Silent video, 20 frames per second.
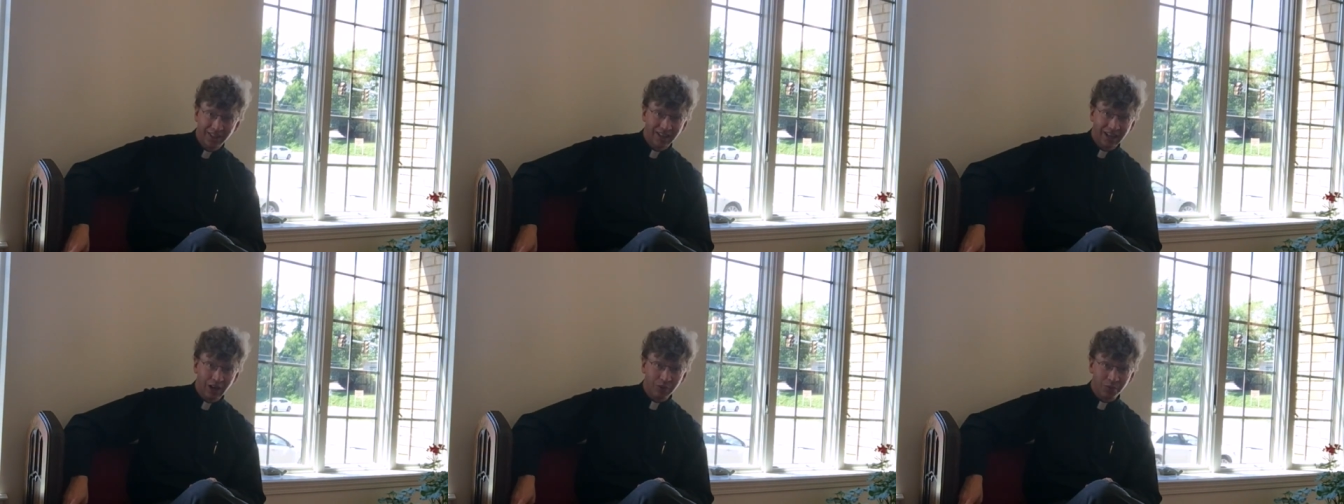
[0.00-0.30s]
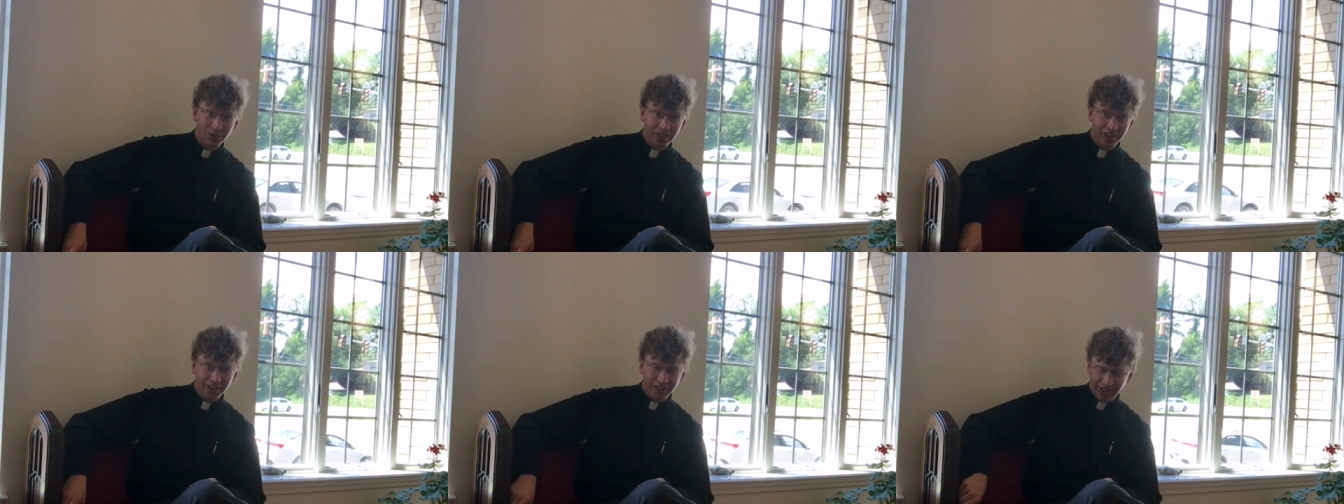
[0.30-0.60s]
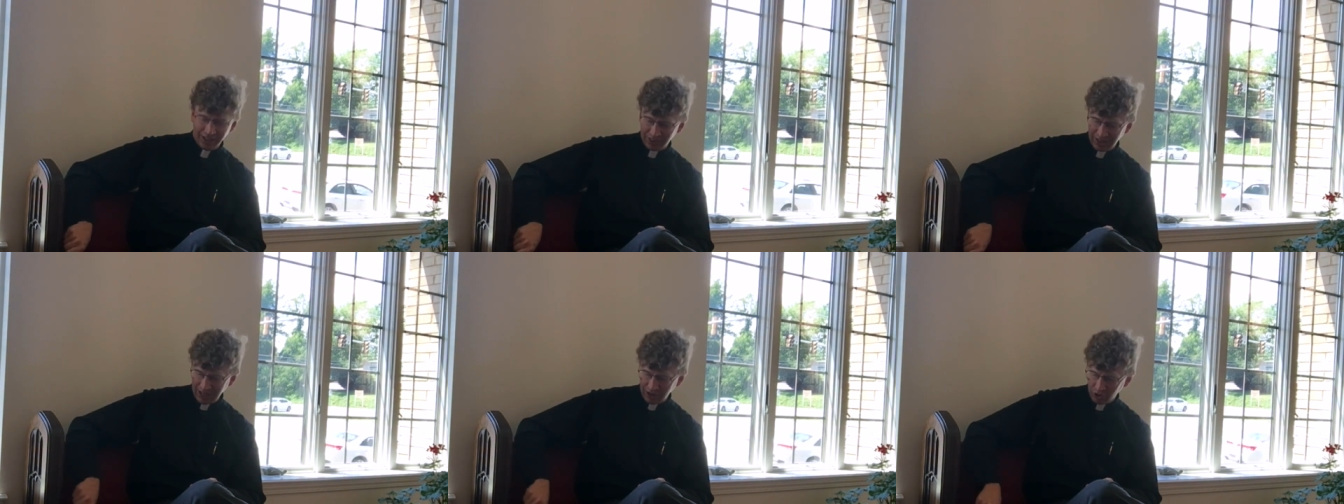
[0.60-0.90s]
I really
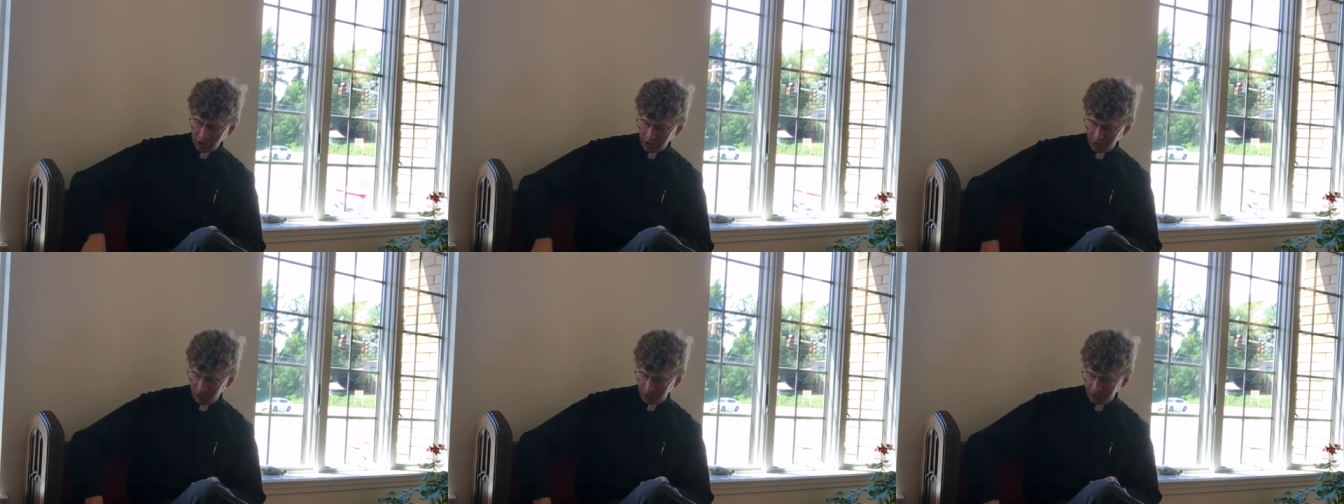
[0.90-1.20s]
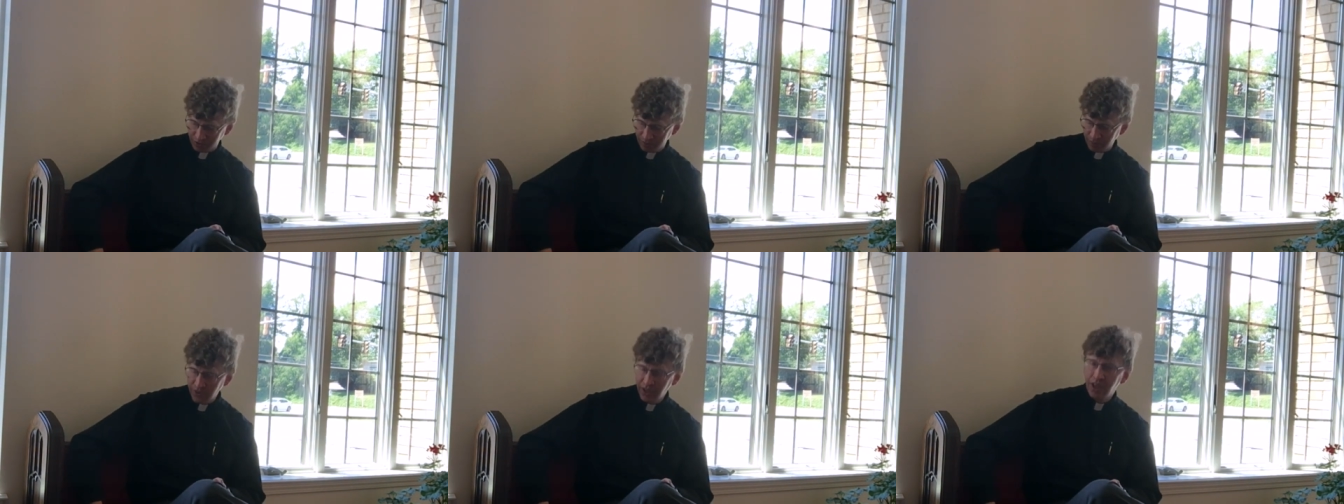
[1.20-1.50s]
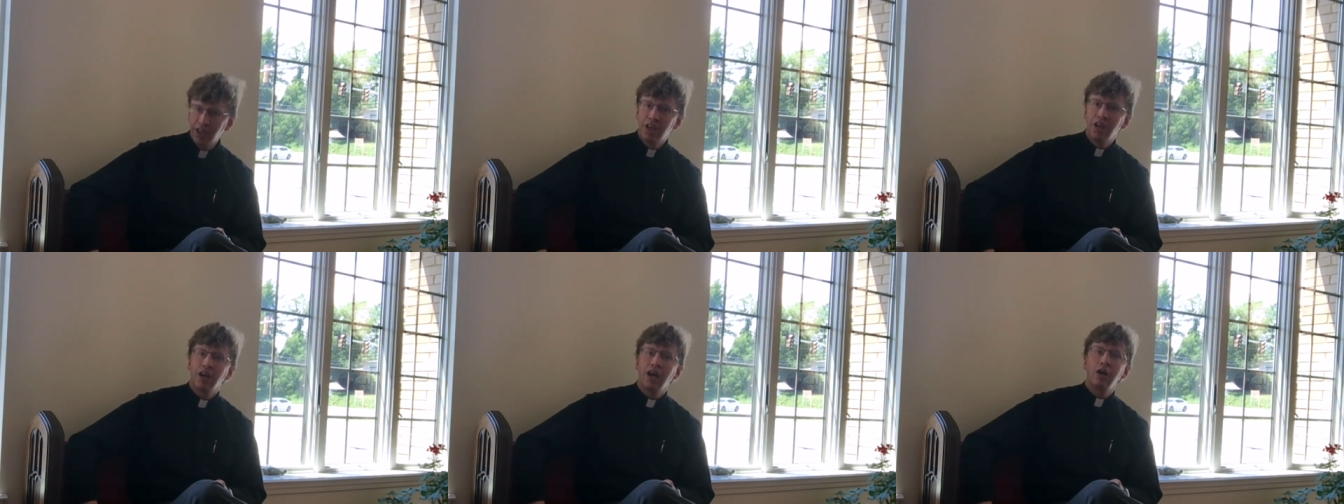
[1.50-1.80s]
like that author.
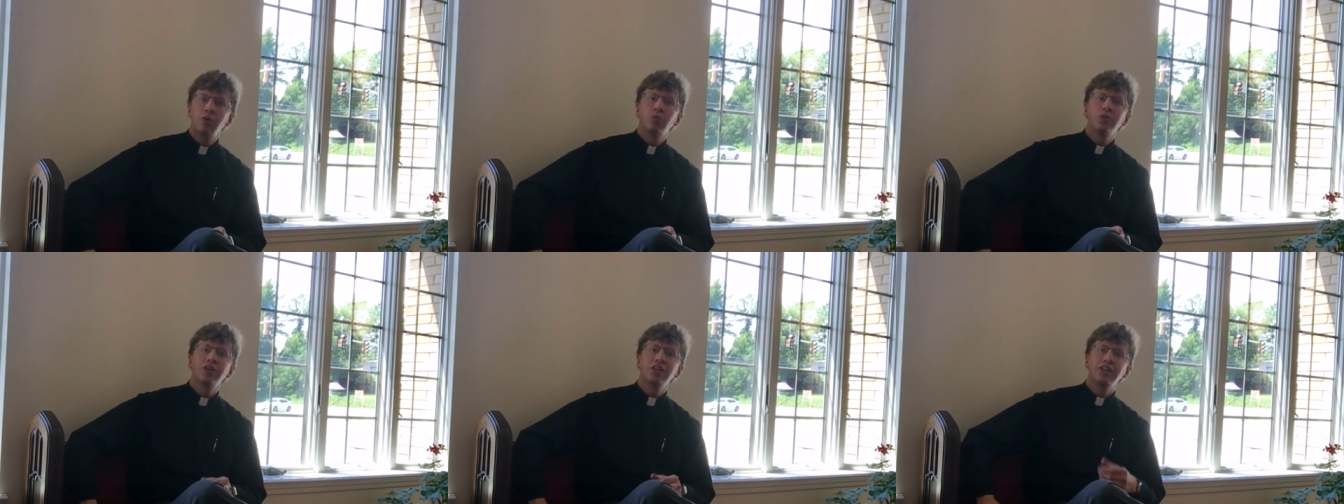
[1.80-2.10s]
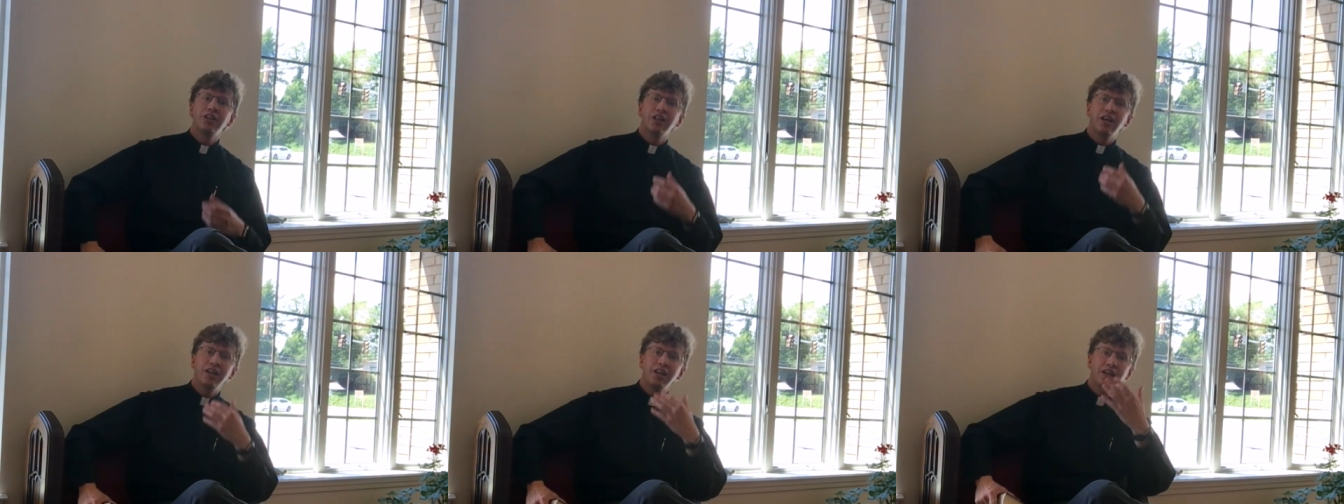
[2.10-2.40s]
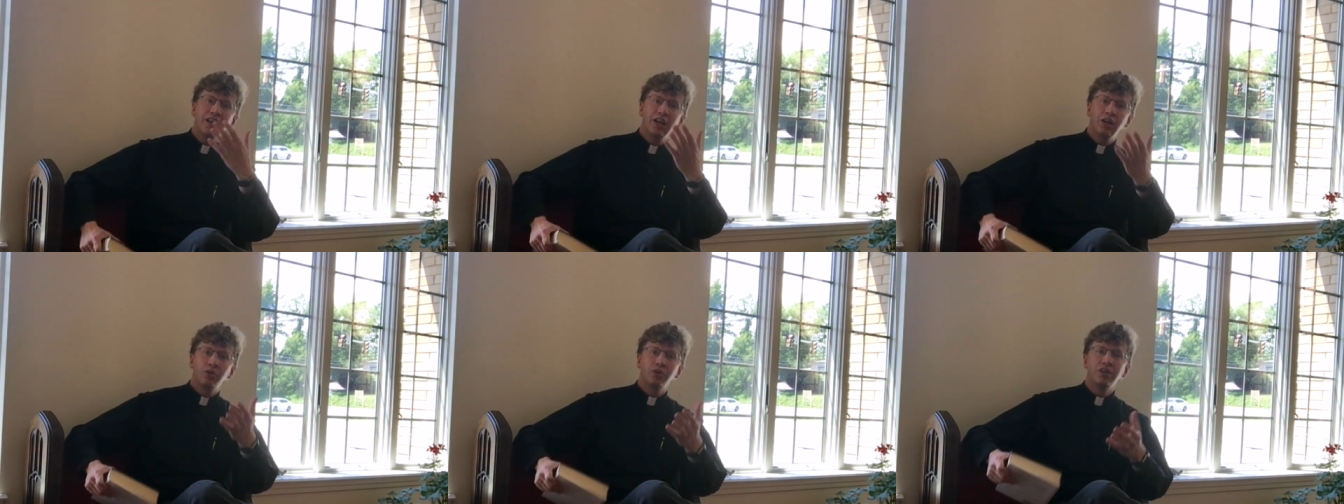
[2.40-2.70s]
I really
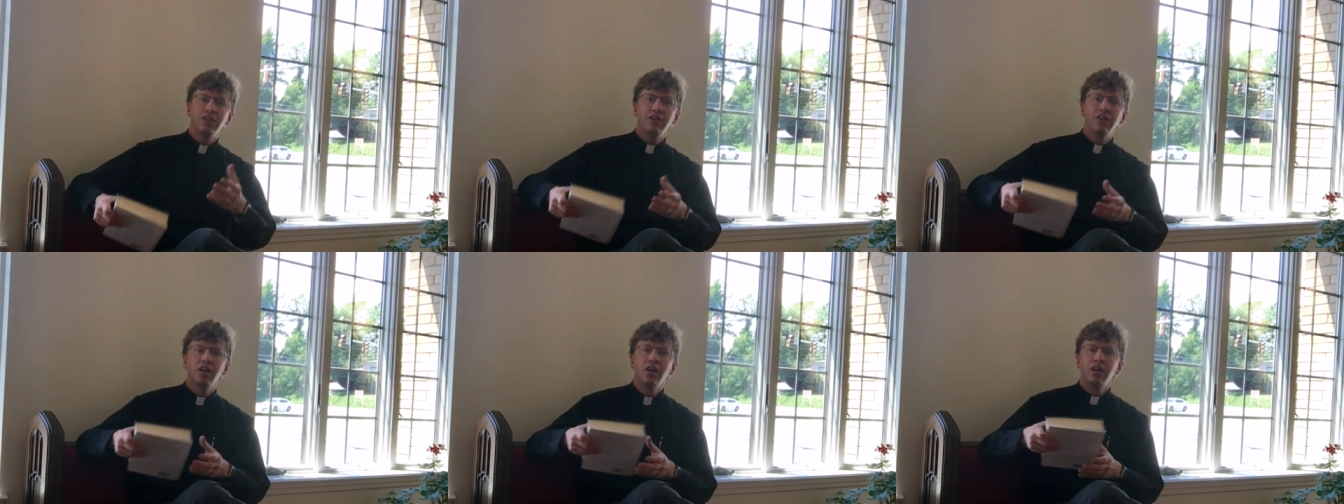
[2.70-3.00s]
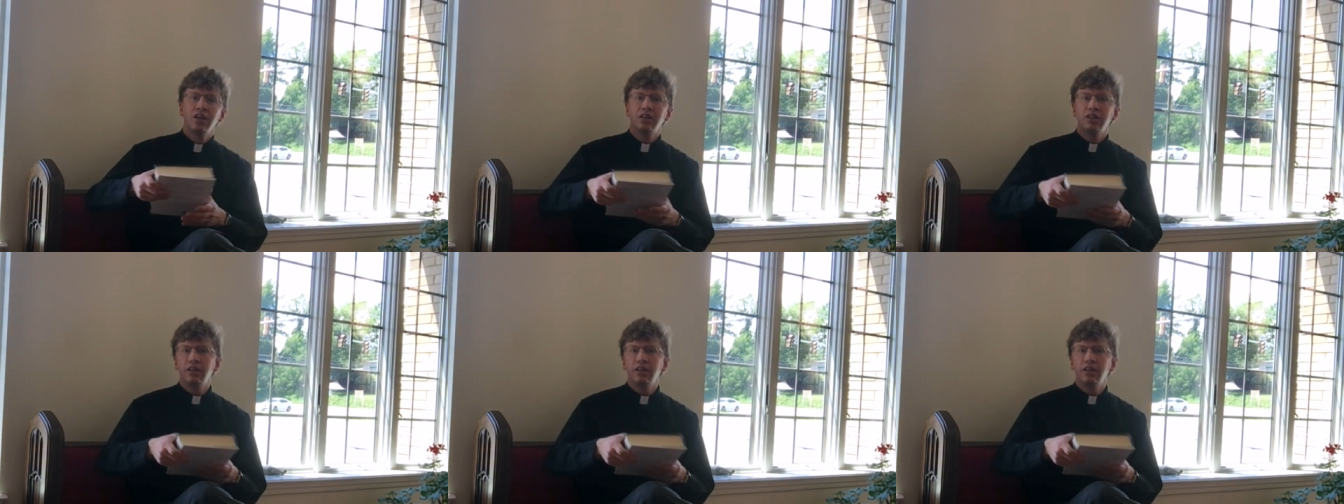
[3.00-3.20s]
like how he